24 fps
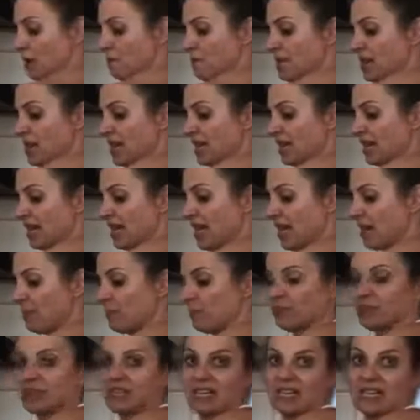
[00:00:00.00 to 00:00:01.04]
Make it
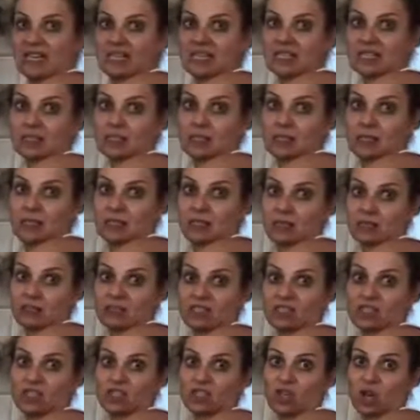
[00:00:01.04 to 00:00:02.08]
happen, ladies.
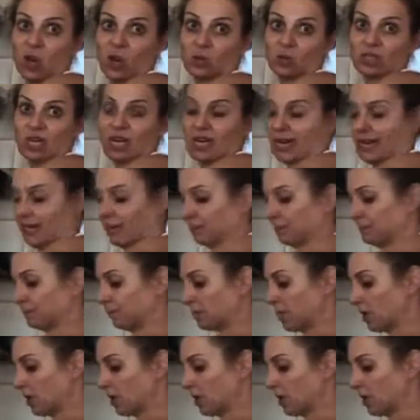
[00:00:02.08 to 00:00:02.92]
This is go time.